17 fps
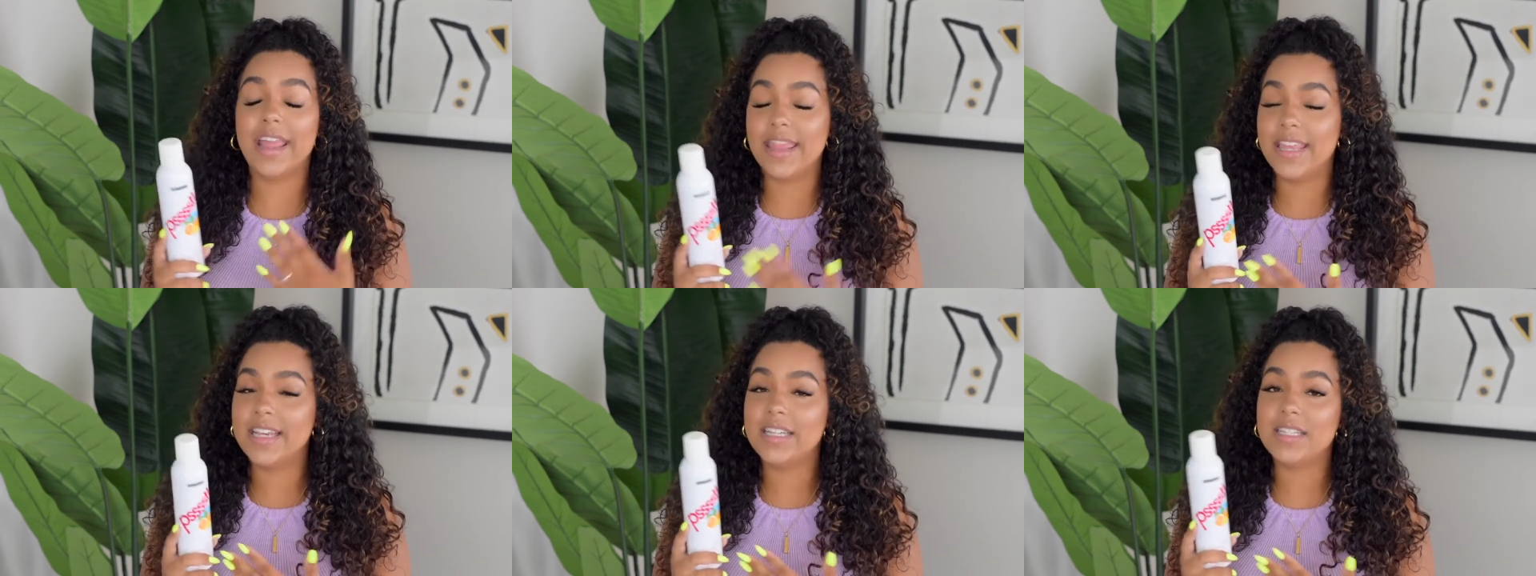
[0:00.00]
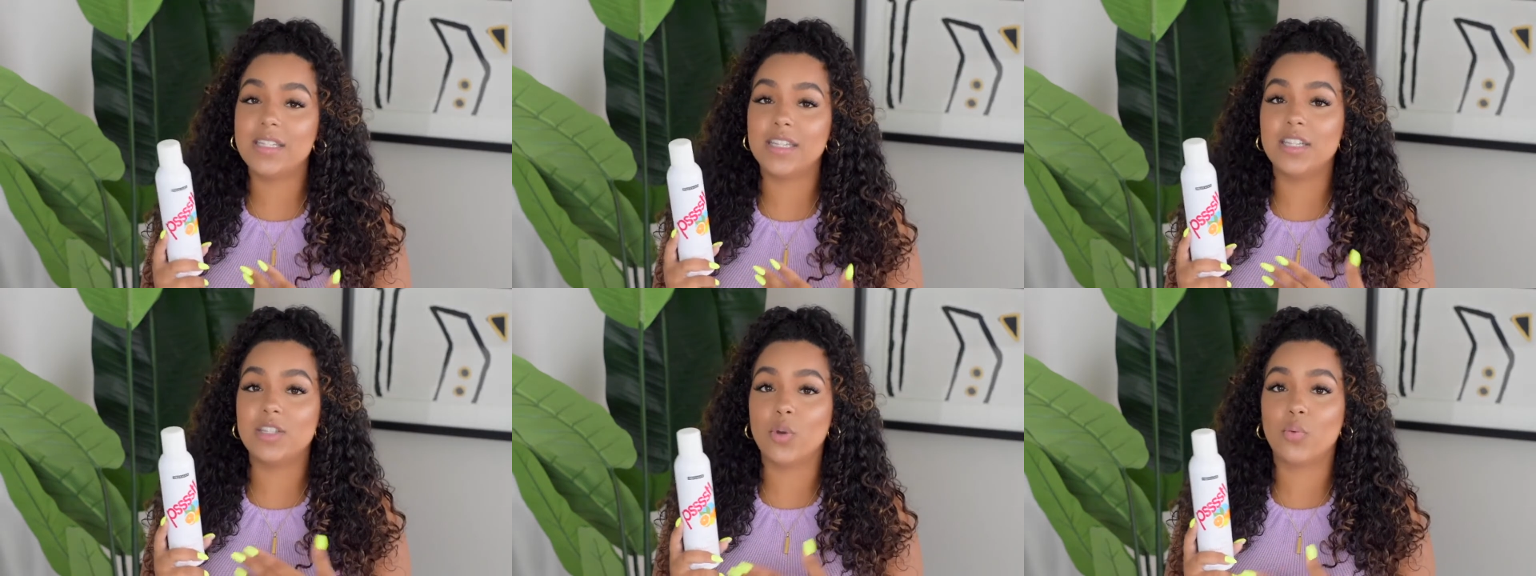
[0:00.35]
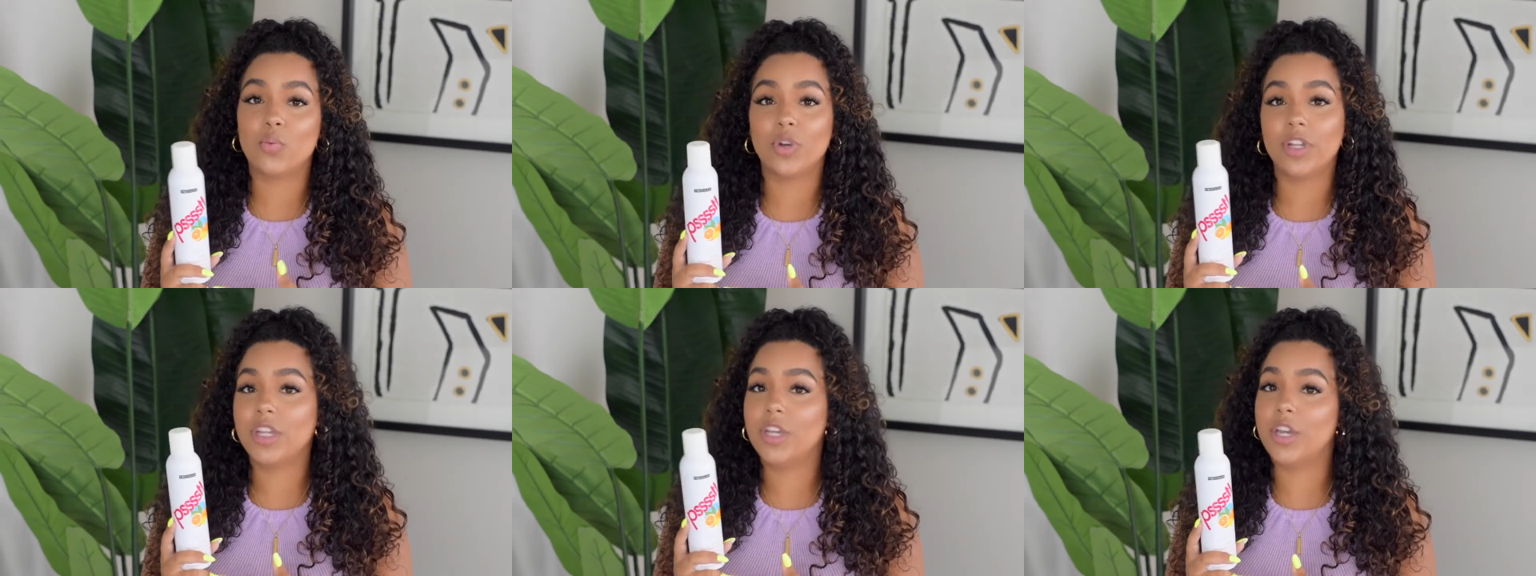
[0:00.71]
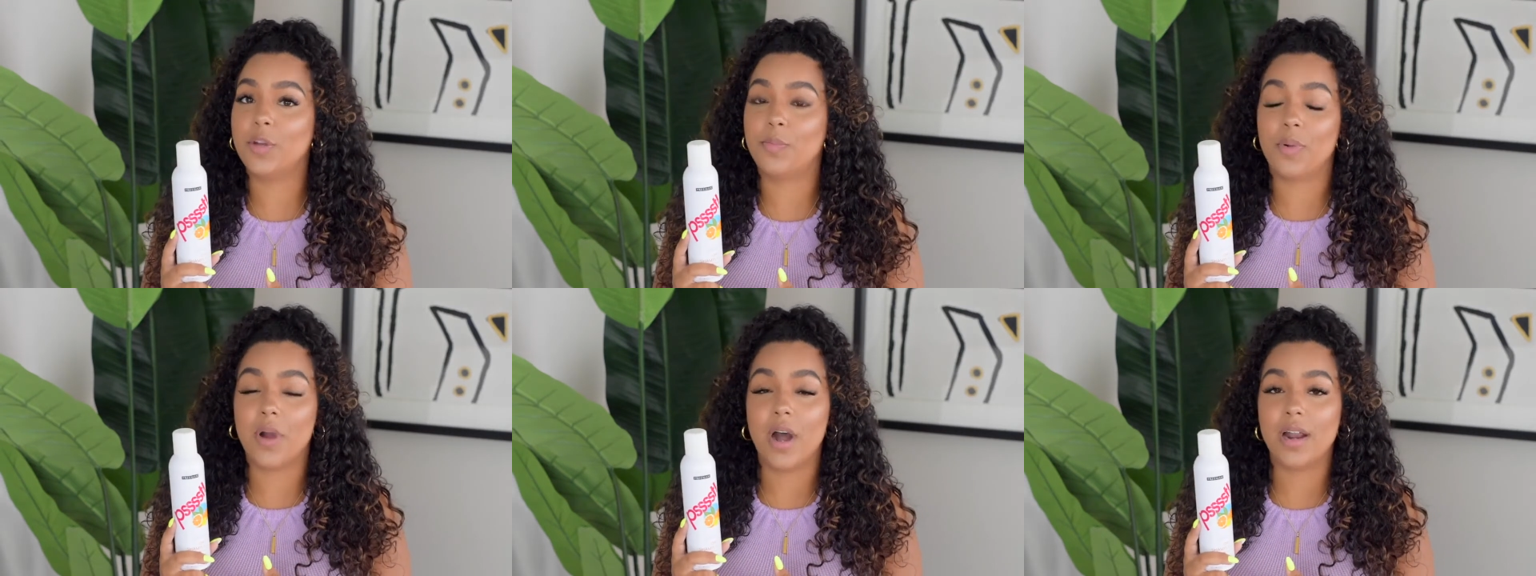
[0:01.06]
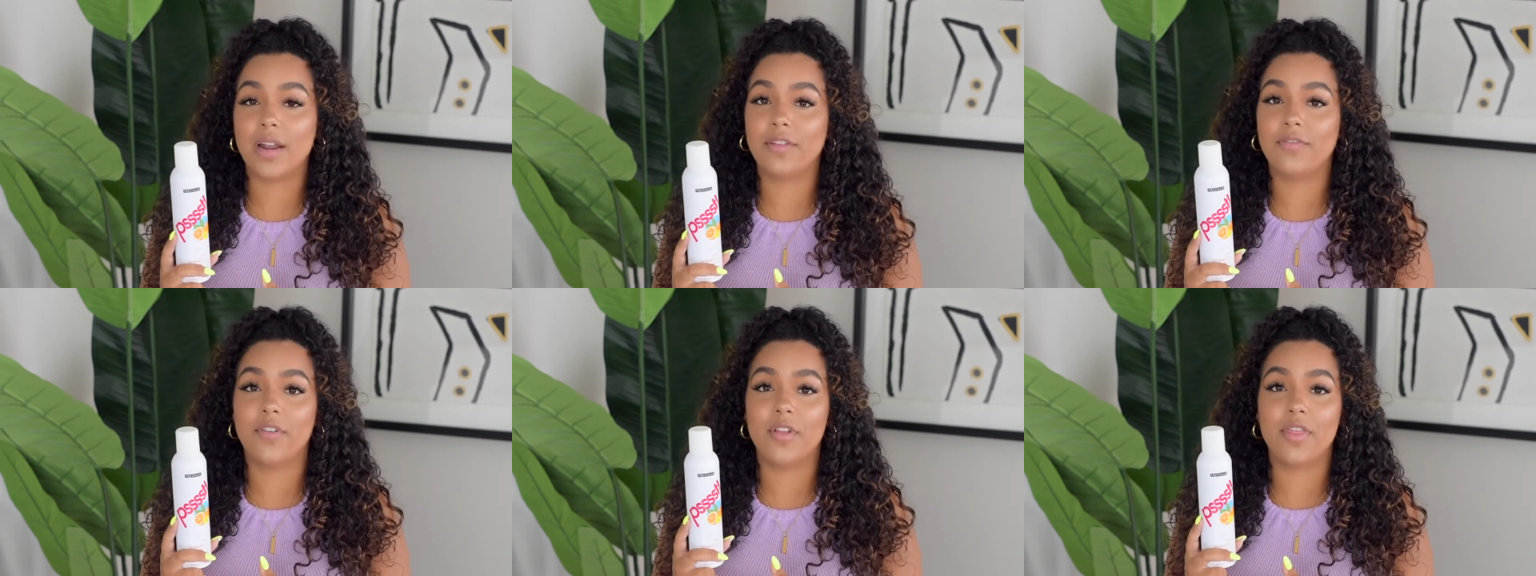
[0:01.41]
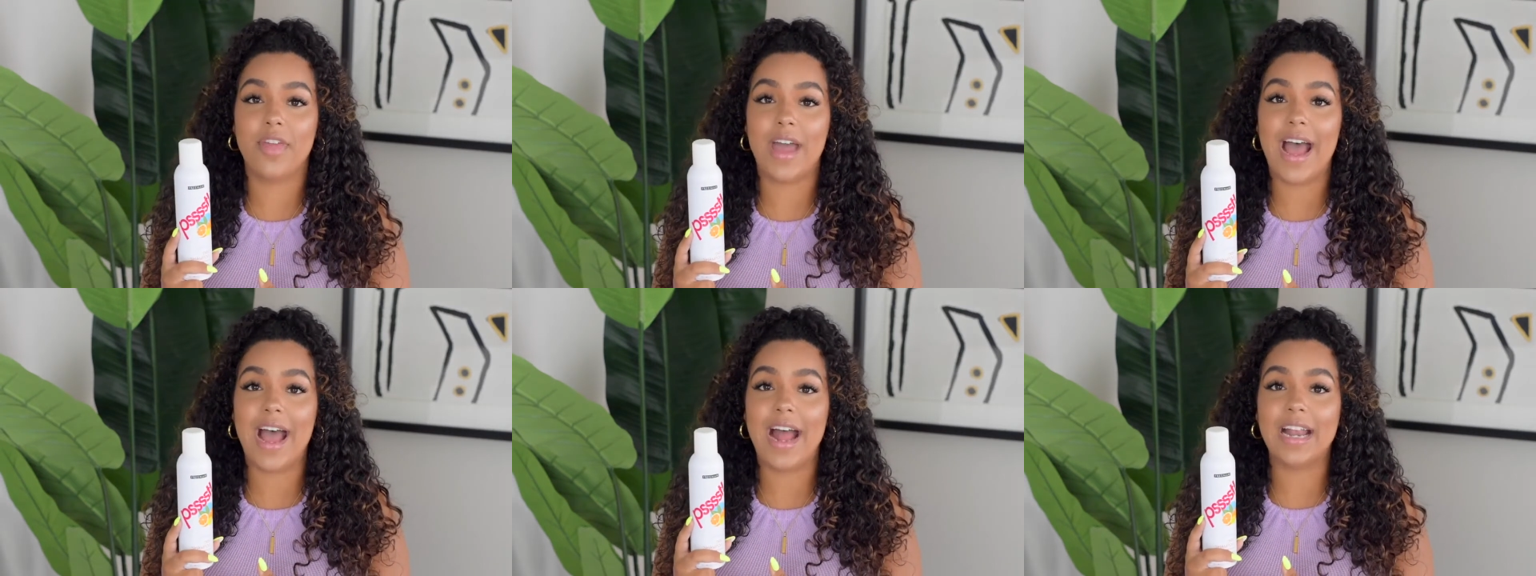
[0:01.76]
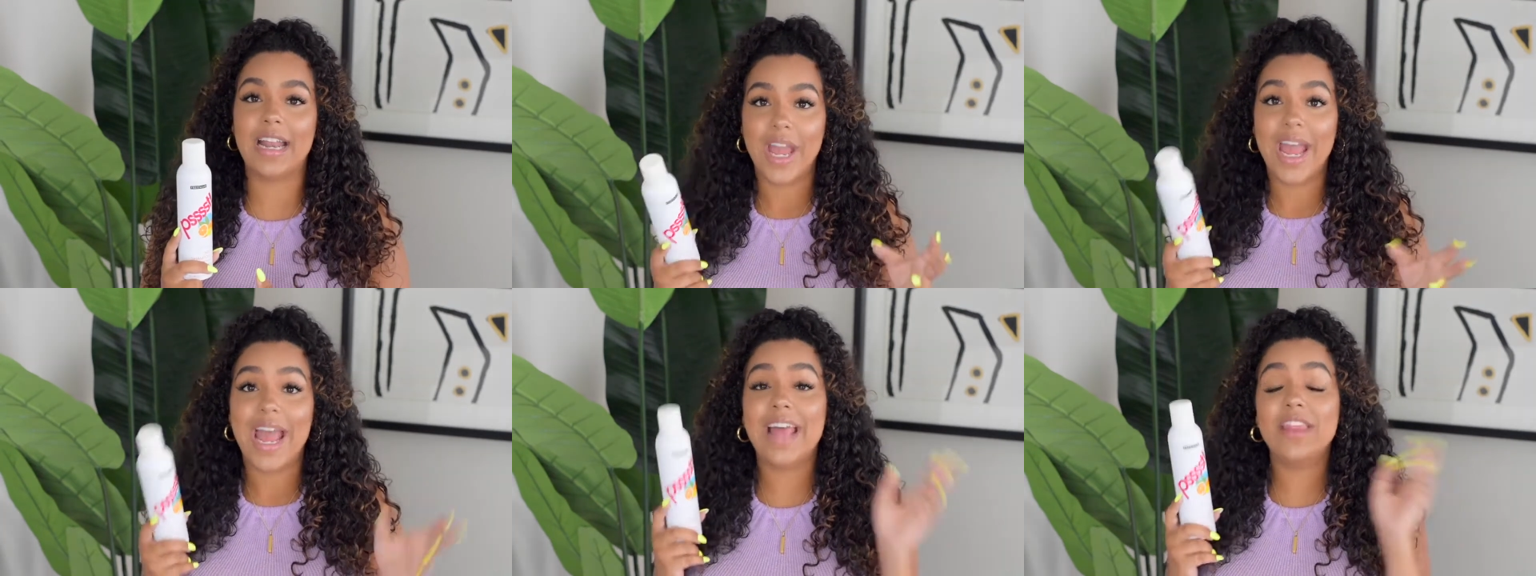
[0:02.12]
This is a really good product for that.